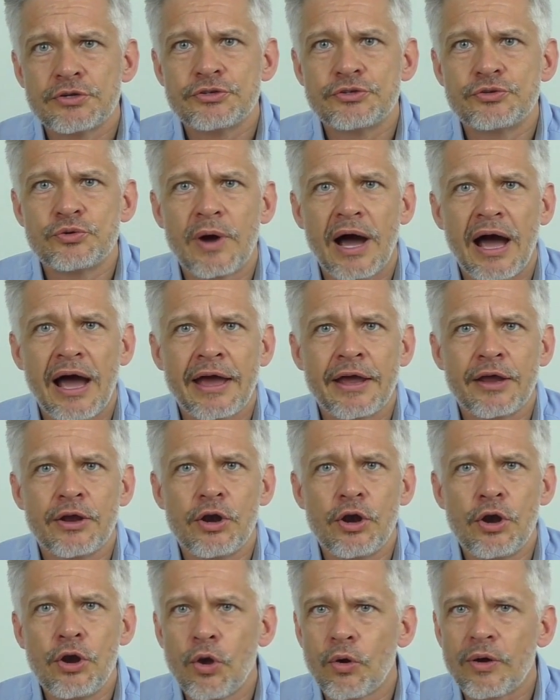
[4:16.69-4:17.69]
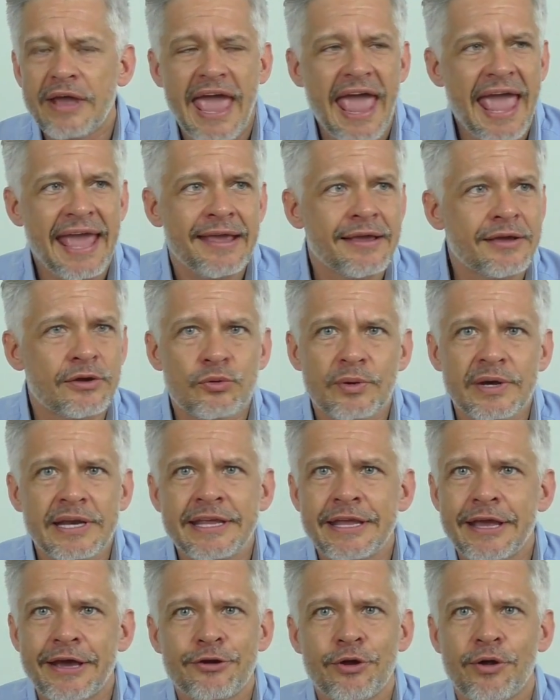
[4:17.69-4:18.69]
Do I look
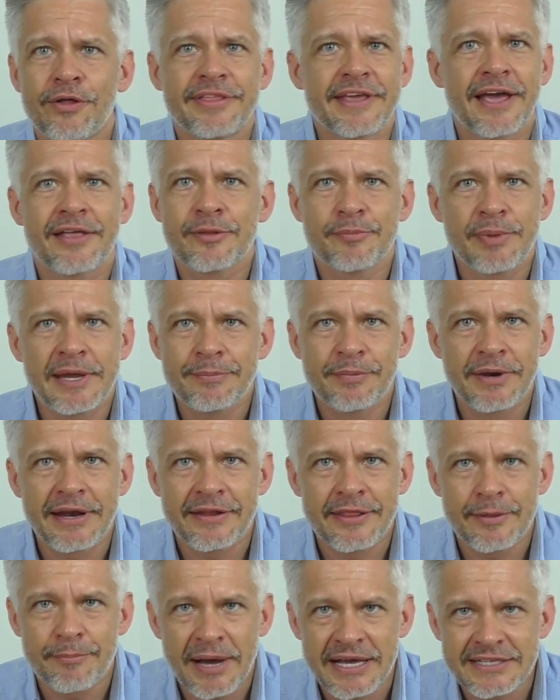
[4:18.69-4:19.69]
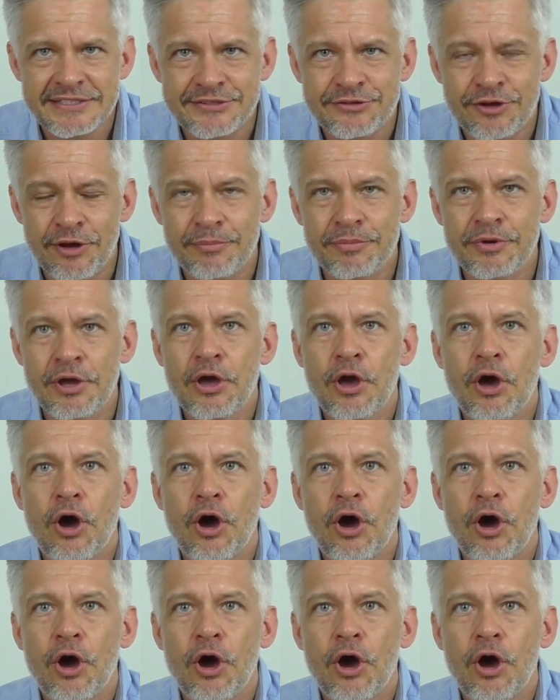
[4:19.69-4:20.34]
angrily at all the other people at the bus stop?